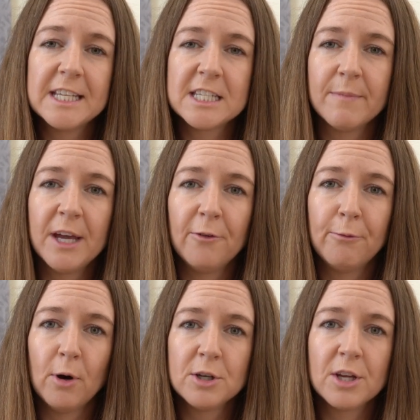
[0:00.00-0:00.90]
estimate of
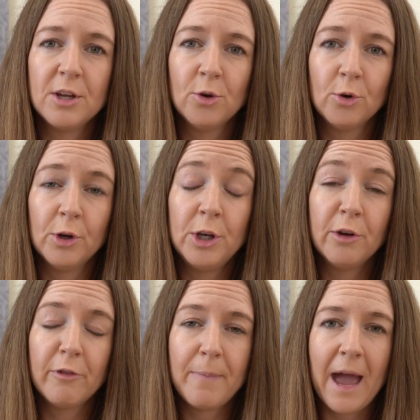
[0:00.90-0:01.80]
what your new
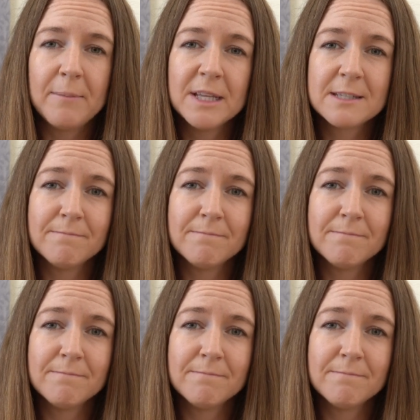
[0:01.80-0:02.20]
repayments